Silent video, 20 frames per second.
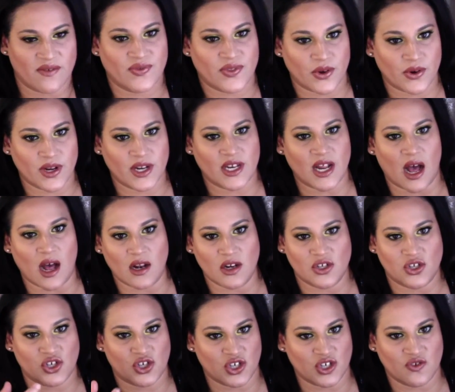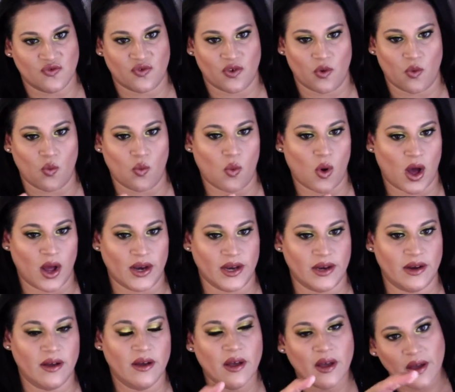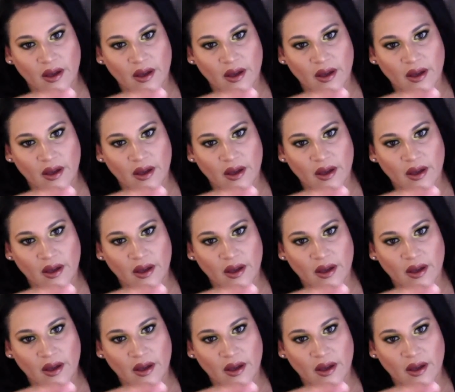$30 just for one,